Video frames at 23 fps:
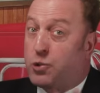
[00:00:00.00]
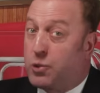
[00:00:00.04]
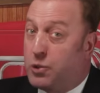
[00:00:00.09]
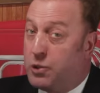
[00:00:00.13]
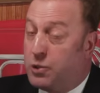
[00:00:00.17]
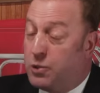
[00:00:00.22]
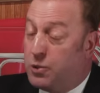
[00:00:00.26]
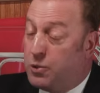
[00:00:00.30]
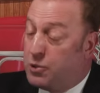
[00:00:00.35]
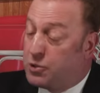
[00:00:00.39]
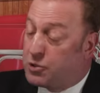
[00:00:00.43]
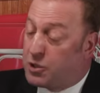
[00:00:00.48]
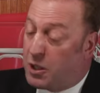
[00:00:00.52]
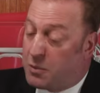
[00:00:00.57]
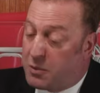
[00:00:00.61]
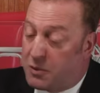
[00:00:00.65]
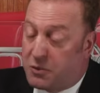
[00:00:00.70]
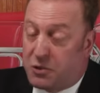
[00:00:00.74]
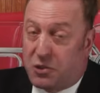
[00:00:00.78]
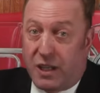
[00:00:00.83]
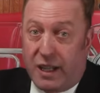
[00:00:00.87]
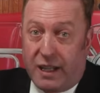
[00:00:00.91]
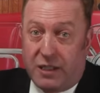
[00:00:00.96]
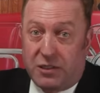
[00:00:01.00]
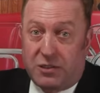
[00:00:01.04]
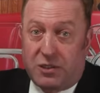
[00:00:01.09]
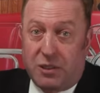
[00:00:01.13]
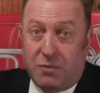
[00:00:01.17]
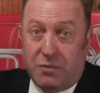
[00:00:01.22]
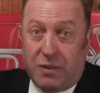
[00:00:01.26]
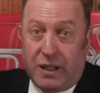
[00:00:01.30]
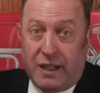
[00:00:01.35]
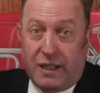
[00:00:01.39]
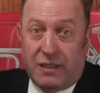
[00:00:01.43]
True, some of Chiang's
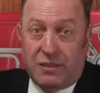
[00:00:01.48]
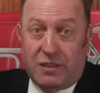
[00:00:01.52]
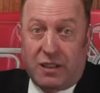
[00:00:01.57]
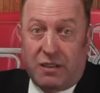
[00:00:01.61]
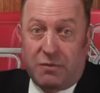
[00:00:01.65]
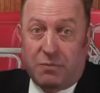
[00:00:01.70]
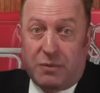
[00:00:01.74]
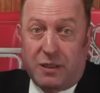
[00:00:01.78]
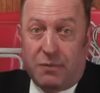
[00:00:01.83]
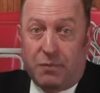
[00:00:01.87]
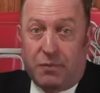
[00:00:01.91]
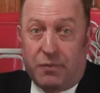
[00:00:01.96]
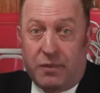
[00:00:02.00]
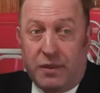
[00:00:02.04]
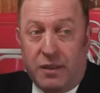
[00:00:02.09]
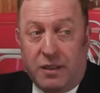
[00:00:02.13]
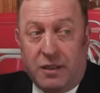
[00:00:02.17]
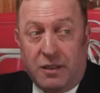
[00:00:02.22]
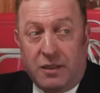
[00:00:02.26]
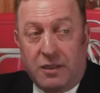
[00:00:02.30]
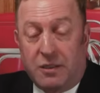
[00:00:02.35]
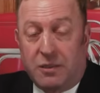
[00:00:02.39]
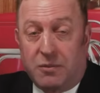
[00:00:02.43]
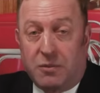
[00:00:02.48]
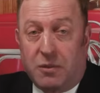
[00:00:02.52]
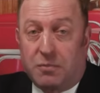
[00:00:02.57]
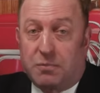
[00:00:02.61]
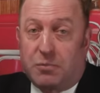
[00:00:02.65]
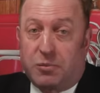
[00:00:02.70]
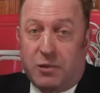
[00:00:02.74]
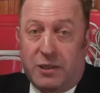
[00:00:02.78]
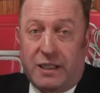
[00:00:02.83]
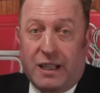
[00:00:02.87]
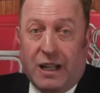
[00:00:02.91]
demands have been
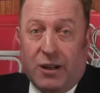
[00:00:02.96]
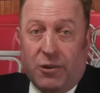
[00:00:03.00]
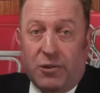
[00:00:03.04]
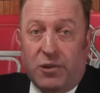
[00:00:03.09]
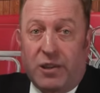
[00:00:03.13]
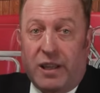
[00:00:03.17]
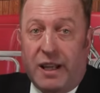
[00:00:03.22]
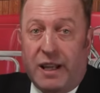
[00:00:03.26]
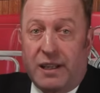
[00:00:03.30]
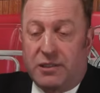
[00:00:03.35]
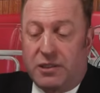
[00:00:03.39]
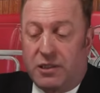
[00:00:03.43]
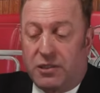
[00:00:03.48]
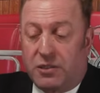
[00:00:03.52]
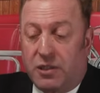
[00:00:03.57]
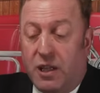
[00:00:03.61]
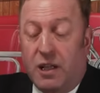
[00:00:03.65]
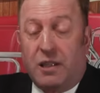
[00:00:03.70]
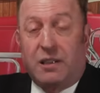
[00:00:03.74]
pretty outlandish,